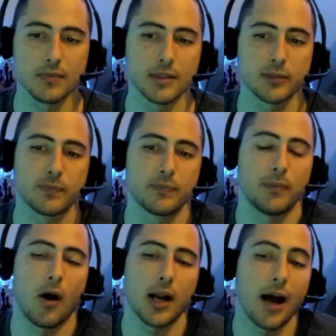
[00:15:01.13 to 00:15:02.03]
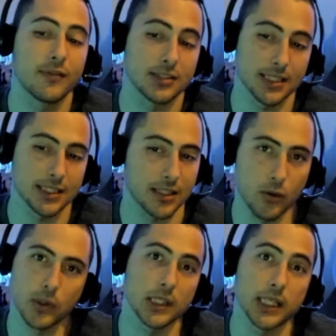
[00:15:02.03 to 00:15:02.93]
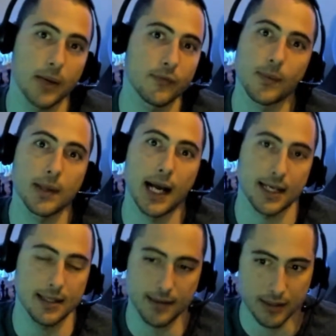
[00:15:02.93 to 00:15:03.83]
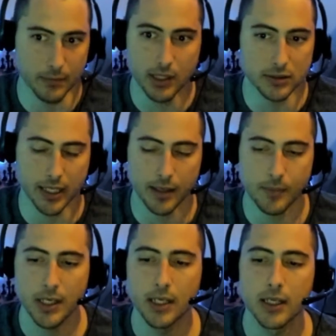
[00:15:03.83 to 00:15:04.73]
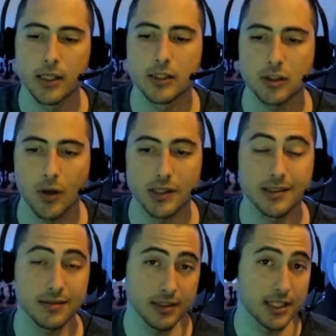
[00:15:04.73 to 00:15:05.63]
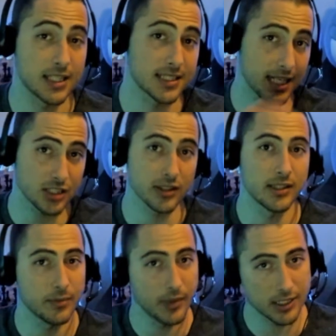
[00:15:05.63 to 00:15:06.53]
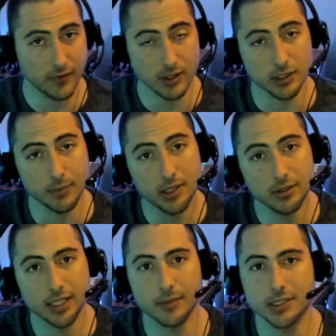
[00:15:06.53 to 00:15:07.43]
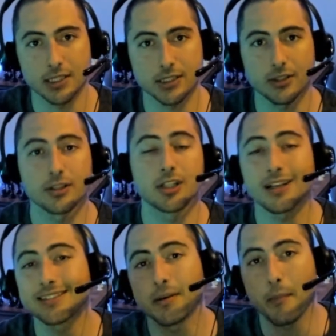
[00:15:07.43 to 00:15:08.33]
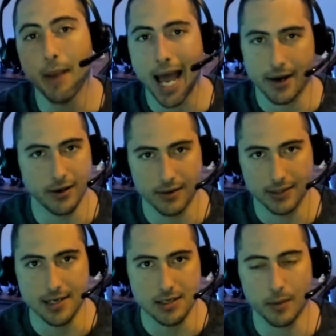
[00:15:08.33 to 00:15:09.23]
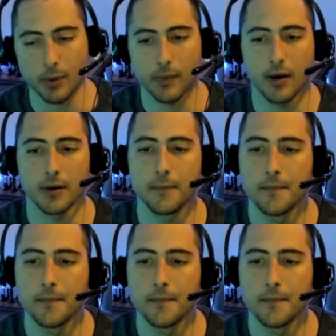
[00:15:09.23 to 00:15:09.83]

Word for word: this pawn obviously isn't going to win the game for black in the middle game. So it's it essentially, the, as far as the middle game is concerned, doesn't matter that he's up a pawn.